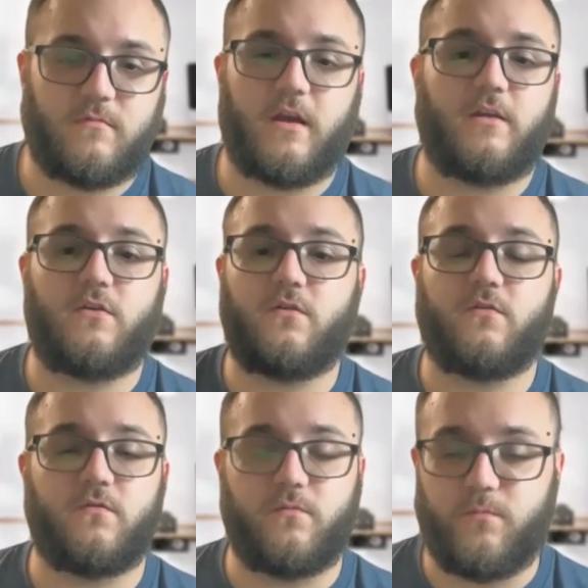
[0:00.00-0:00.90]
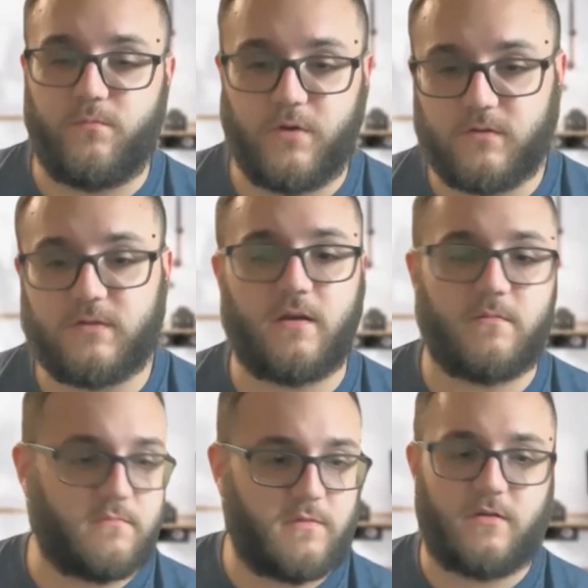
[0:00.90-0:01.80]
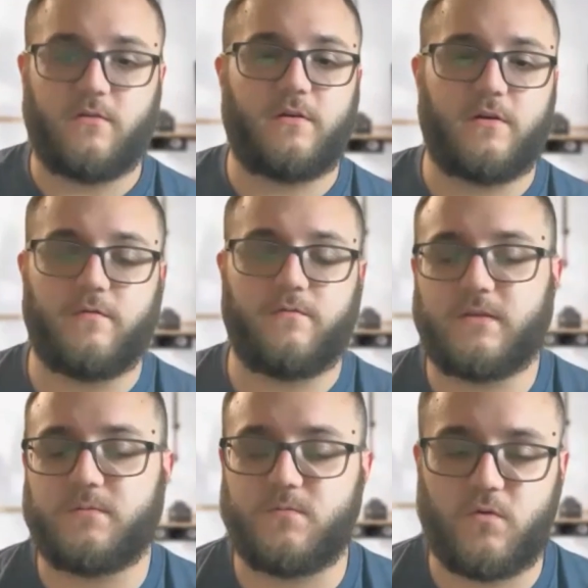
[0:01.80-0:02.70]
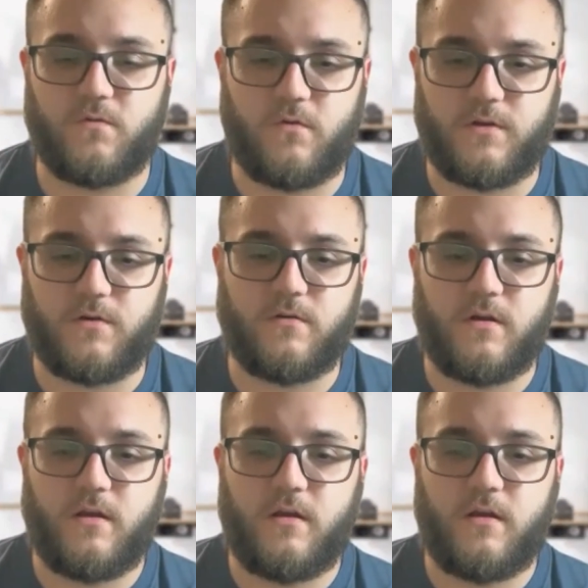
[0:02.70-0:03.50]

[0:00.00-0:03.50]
and you've built up, you know, your investment portfolio.